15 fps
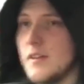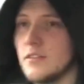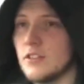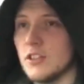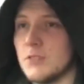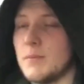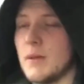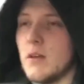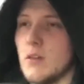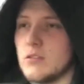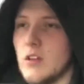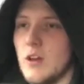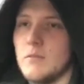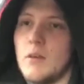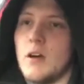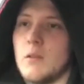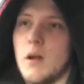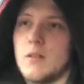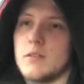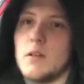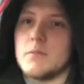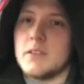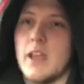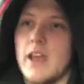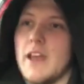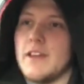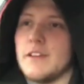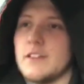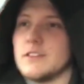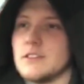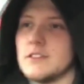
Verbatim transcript: just because I'm, I'm I'm scared